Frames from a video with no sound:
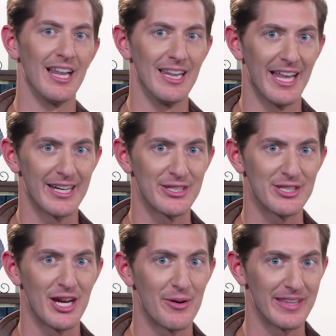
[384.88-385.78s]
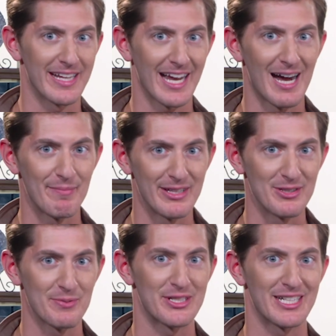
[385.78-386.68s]
let us know in the
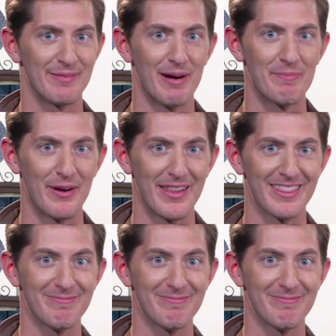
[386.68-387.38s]
comments what you come up with. Is